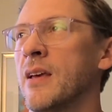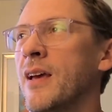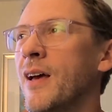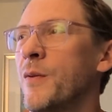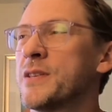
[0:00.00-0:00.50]

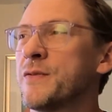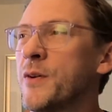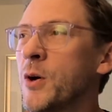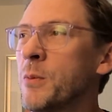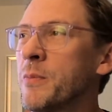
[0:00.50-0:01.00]
This
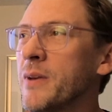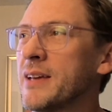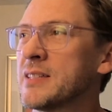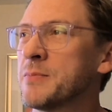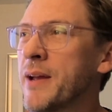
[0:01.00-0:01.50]
film
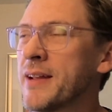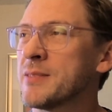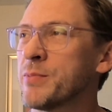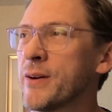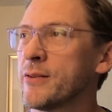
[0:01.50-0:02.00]
expands
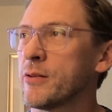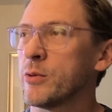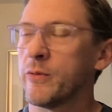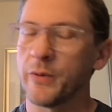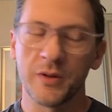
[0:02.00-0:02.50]
the Predator
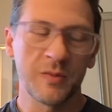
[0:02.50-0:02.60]
universe